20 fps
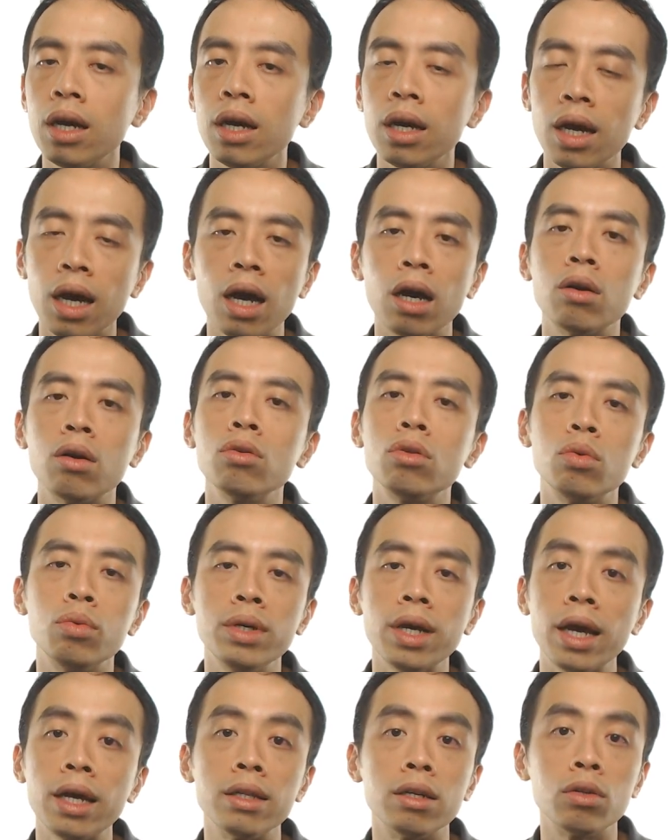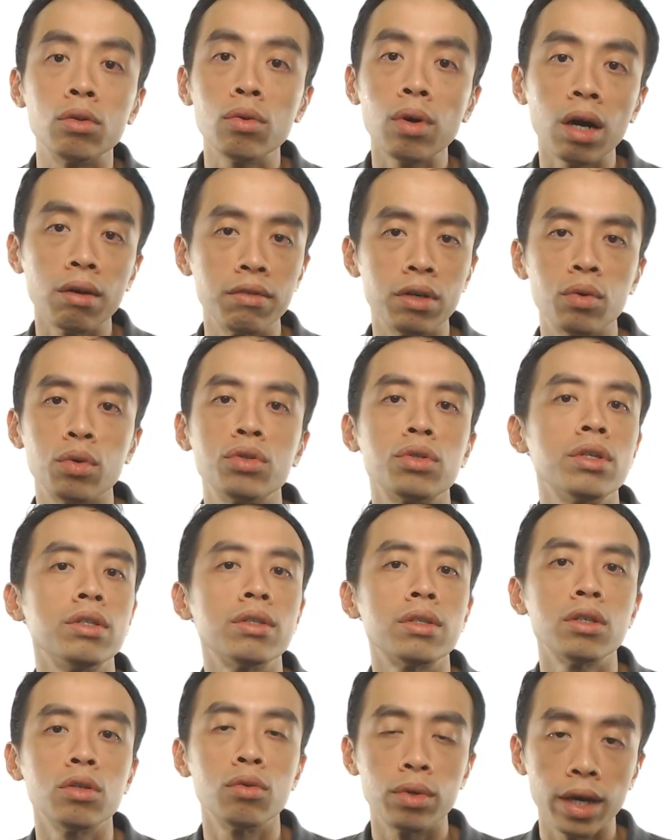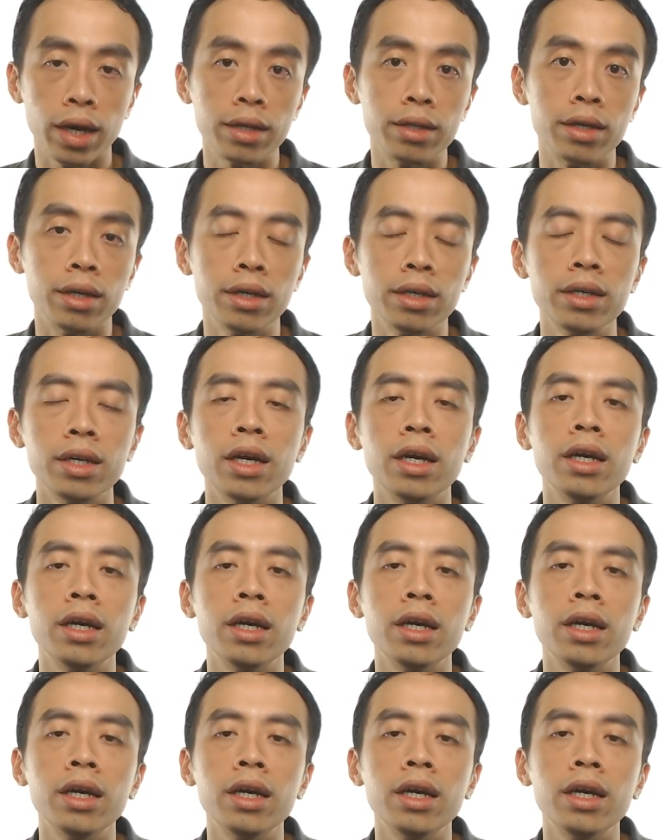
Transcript: how do we add the two half equations together?